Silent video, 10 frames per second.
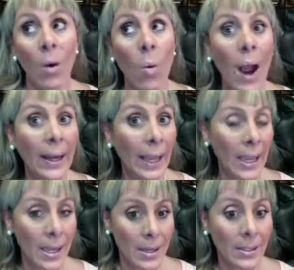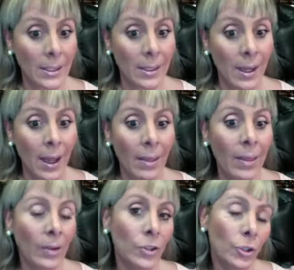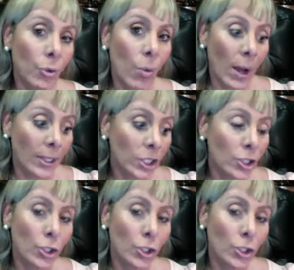what is that you want to